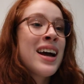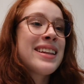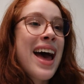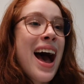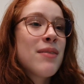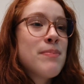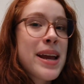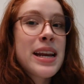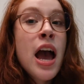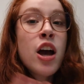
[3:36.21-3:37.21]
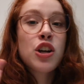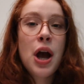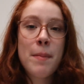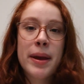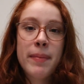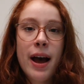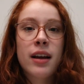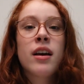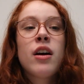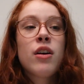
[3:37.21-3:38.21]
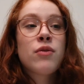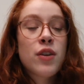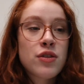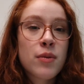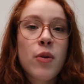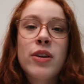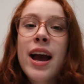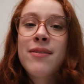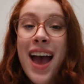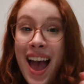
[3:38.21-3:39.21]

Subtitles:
that have been coming back. First of all, we have